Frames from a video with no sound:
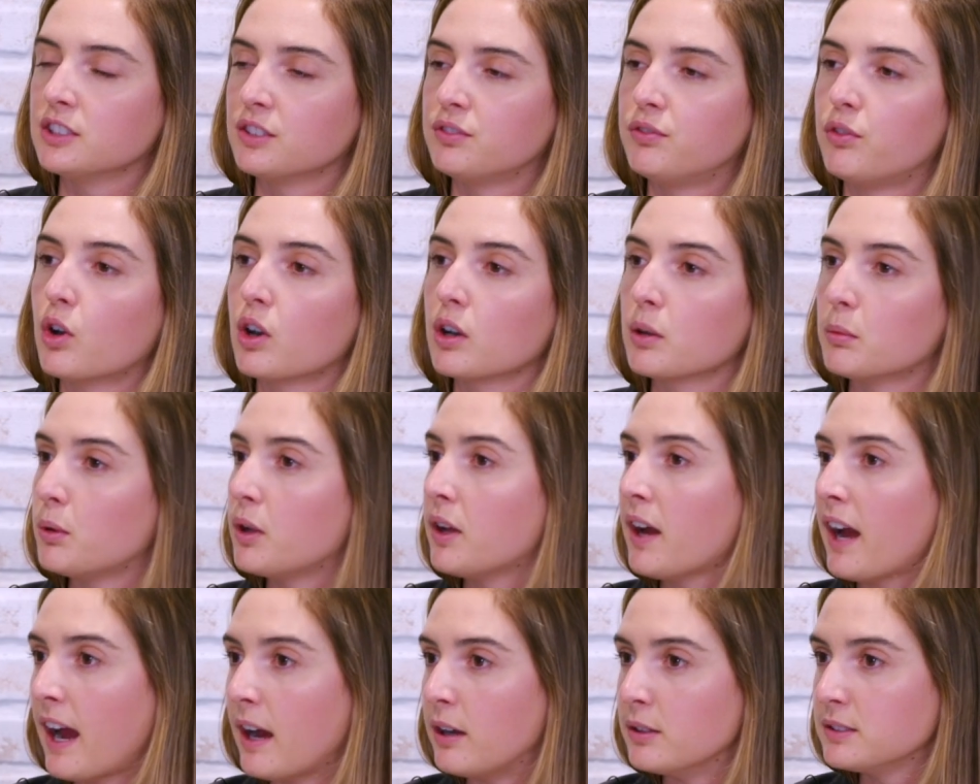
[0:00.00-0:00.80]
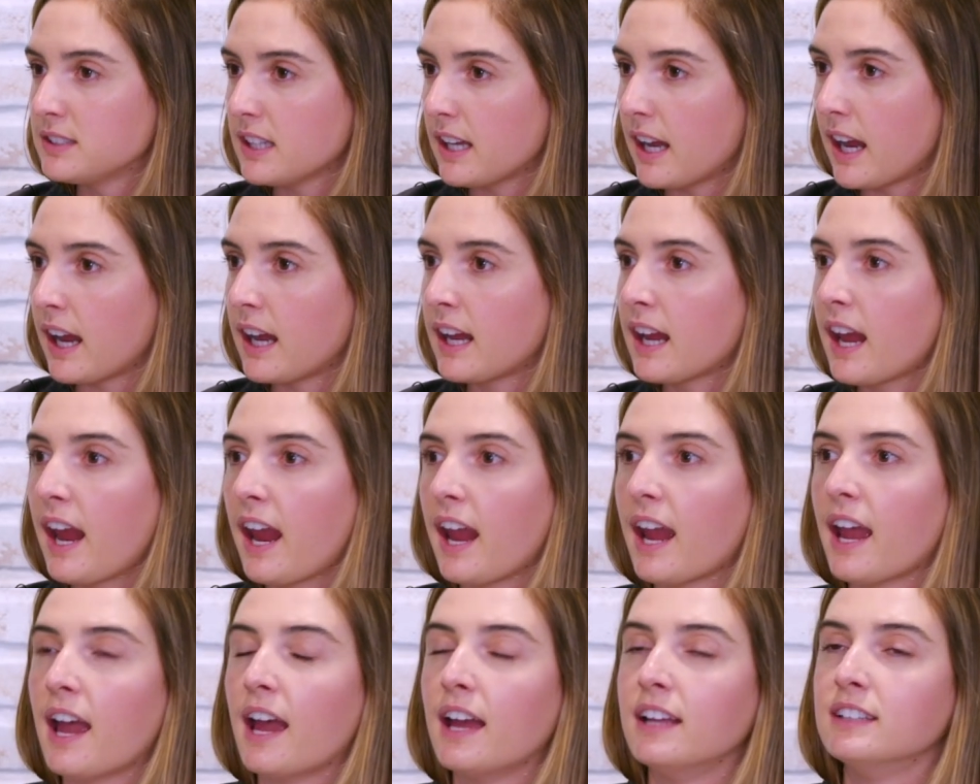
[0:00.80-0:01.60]
affordable housing
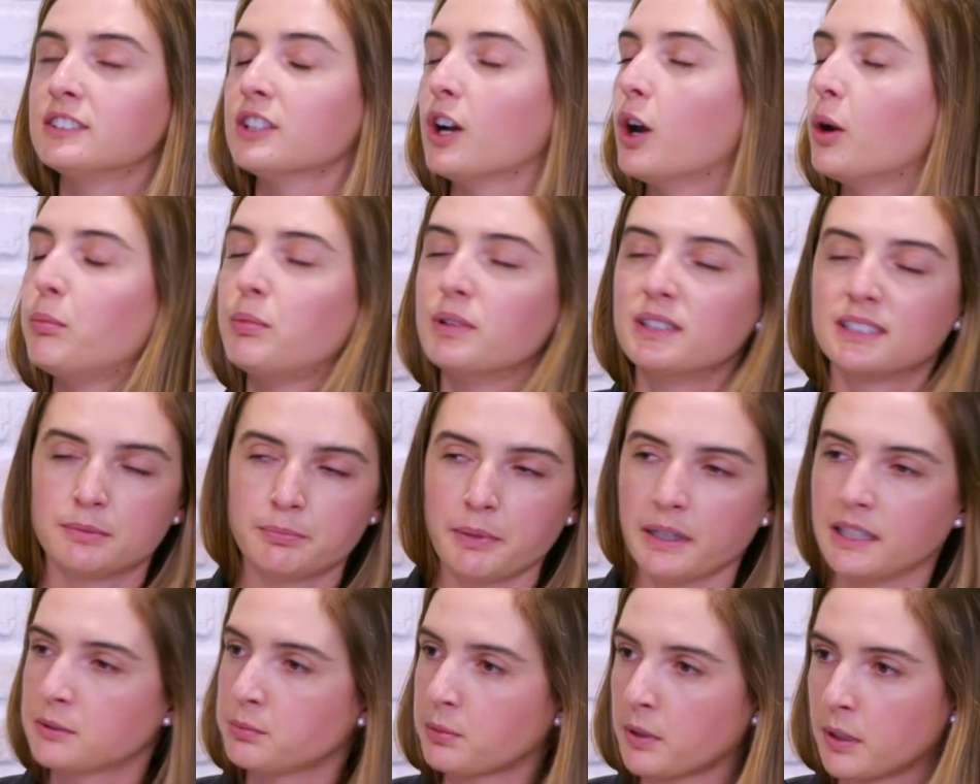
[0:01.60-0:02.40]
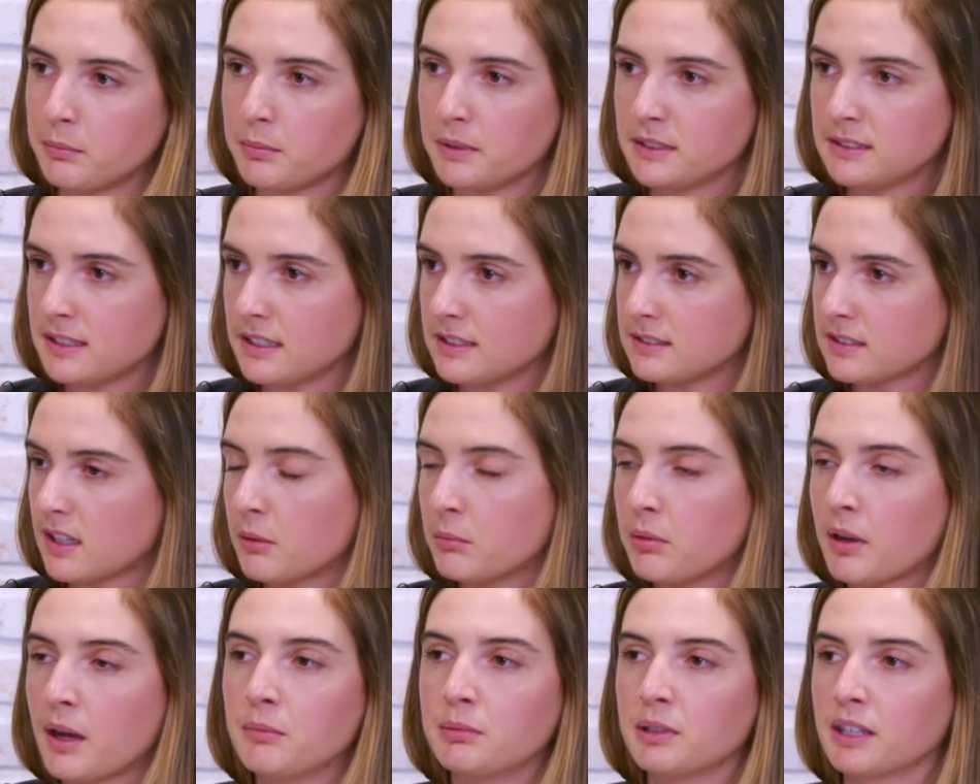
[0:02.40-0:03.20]
and open space purposes on
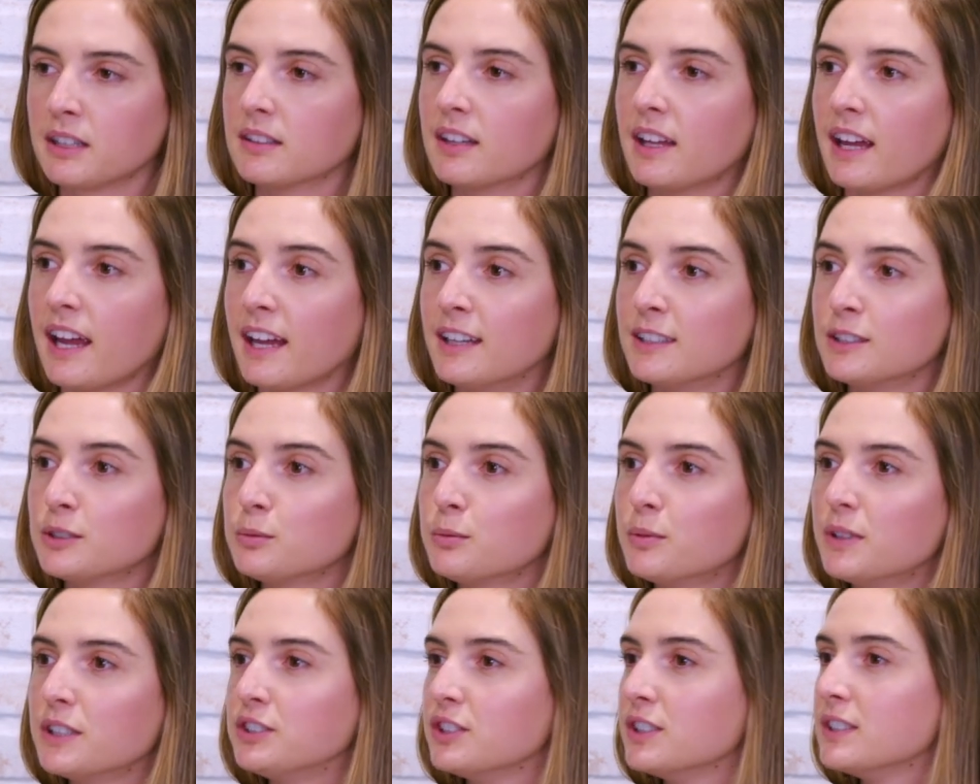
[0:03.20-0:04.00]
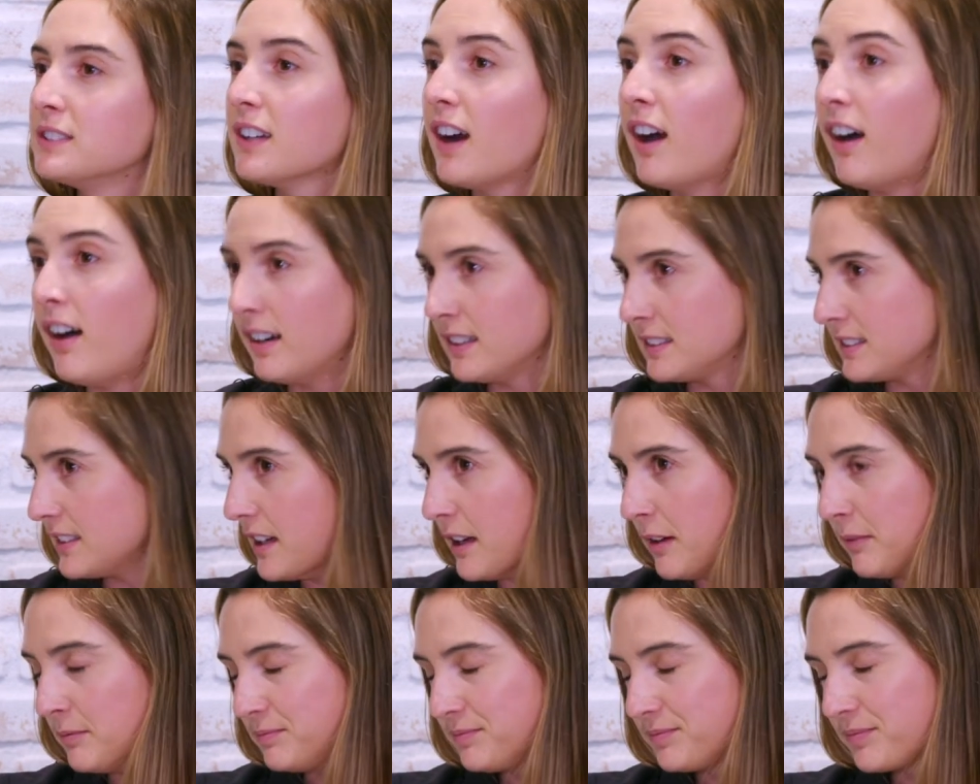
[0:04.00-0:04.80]
public land, which is
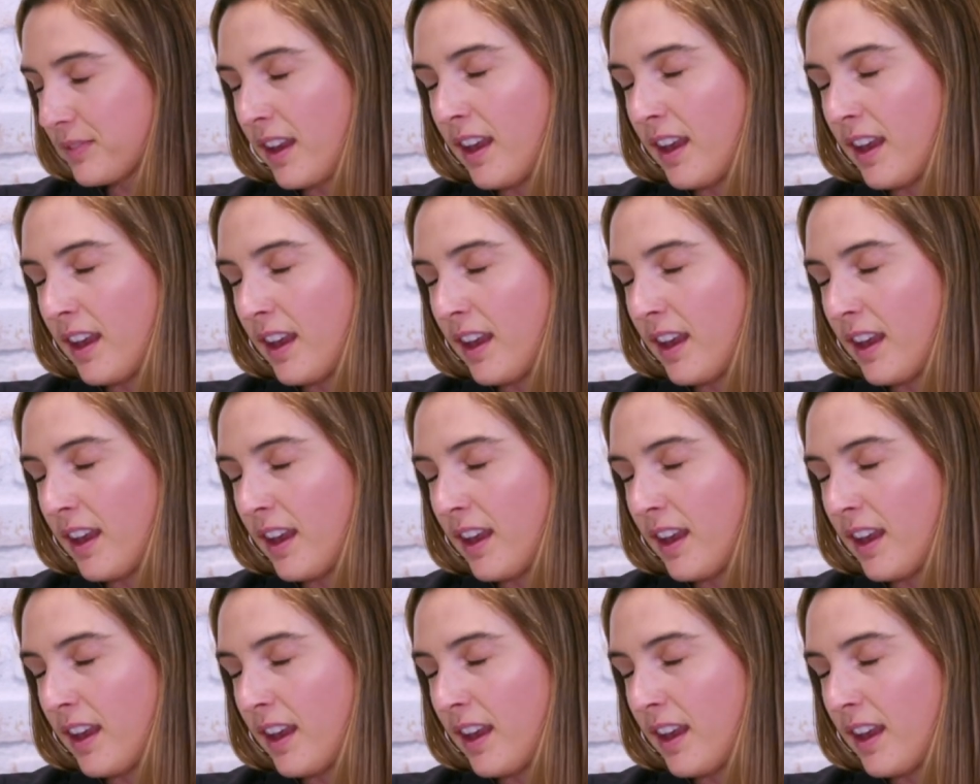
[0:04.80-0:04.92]
awesome.